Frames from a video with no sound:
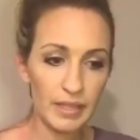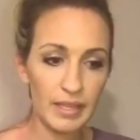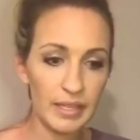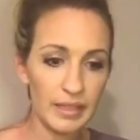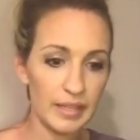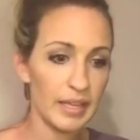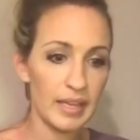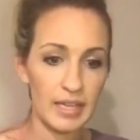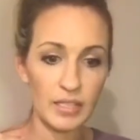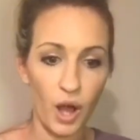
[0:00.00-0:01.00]
It
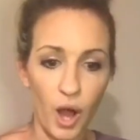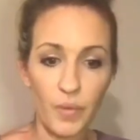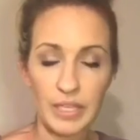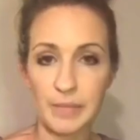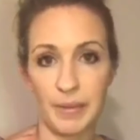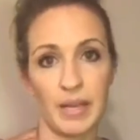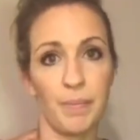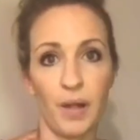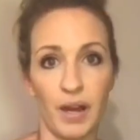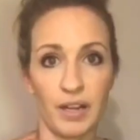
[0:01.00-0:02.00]
has always been a
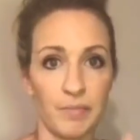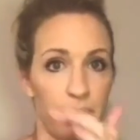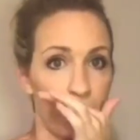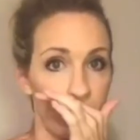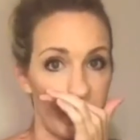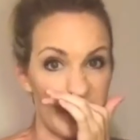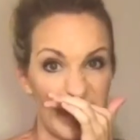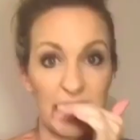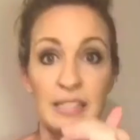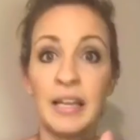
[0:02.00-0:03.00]
part of my
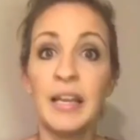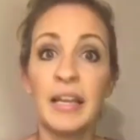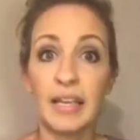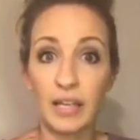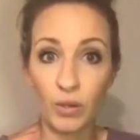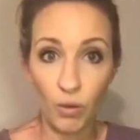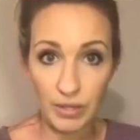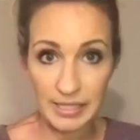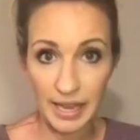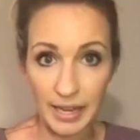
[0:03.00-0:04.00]
process in goal
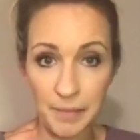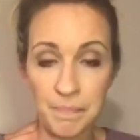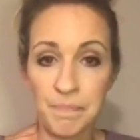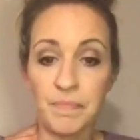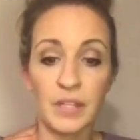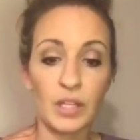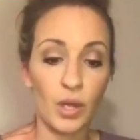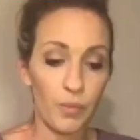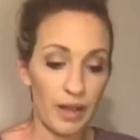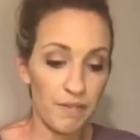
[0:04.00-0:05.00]
setting. You
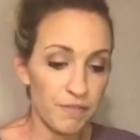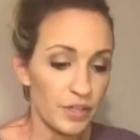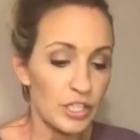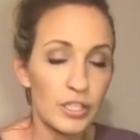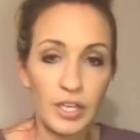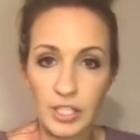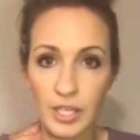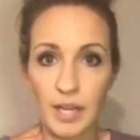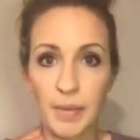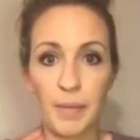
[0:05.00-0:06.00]
know, when I first started
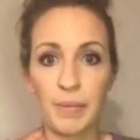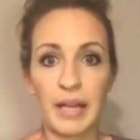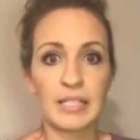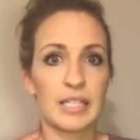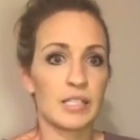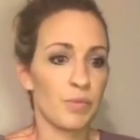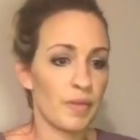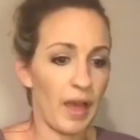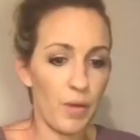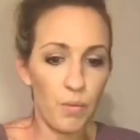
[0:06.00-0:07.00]
sharing about Plexus with
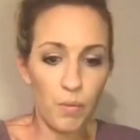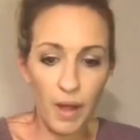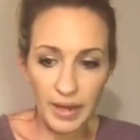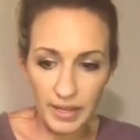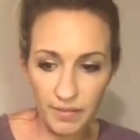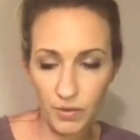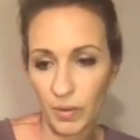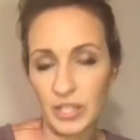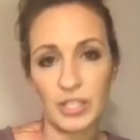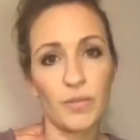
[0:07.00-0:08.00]
that what if
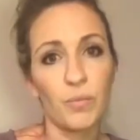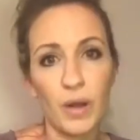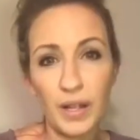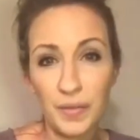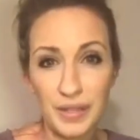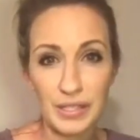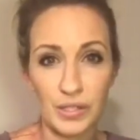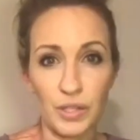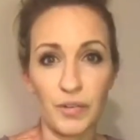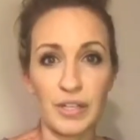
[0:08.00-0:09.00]
question of what could this
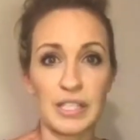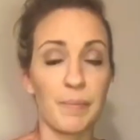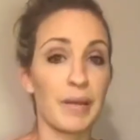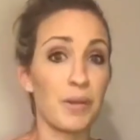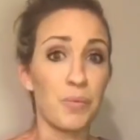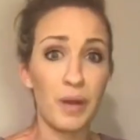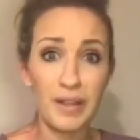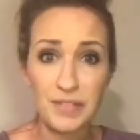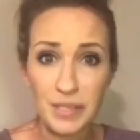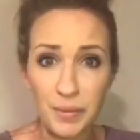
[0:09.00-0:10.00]
do for somebody? What
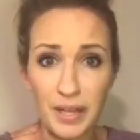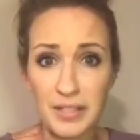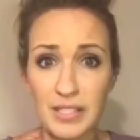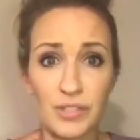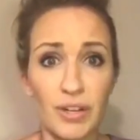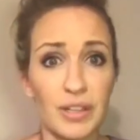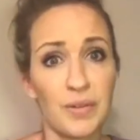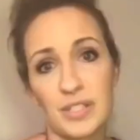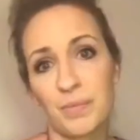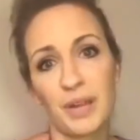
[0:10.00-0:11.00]
if someone else is struggling
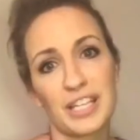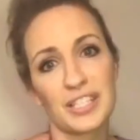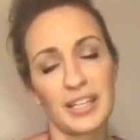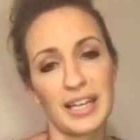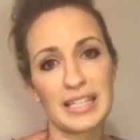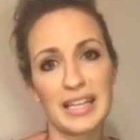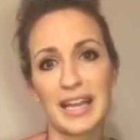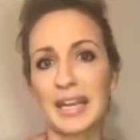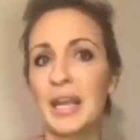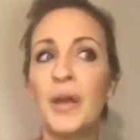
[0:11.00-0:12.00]
with depression and
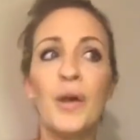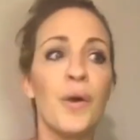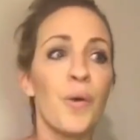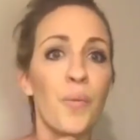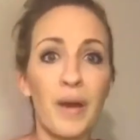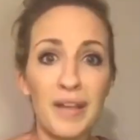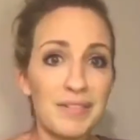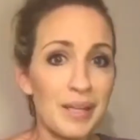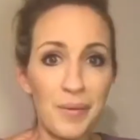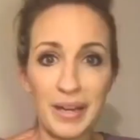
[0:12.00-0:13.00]
anxiety? What if
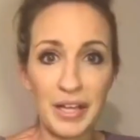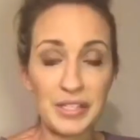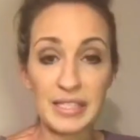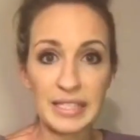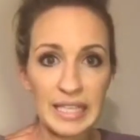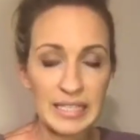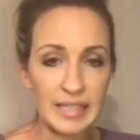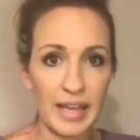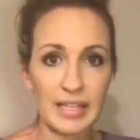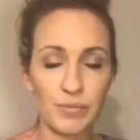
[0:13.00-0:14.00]
someone else needs
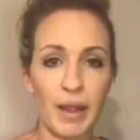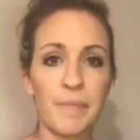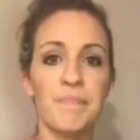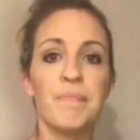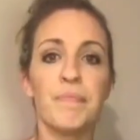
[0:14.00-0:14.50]
this, right?